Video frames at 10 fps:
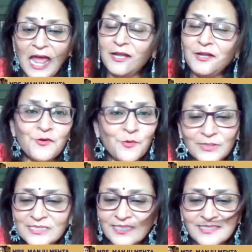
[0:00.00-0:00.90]
And no
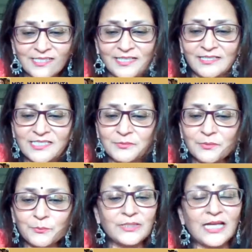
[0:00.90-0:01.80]
one succeeds
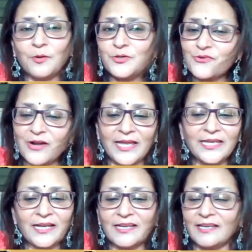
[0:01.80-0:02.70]
without trying
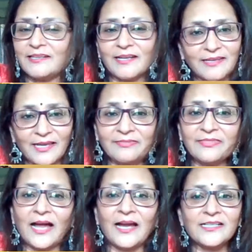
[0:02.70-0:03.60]
again and again.
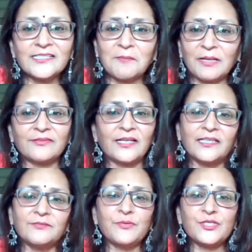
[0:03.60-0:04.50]
That is a mantra
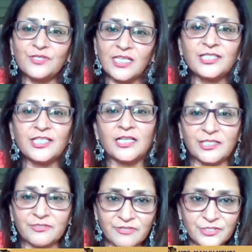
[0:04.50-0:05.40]
that we should teach our
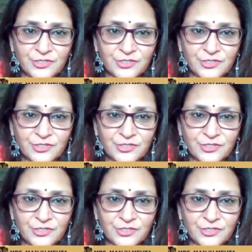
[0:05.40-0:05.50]
generation.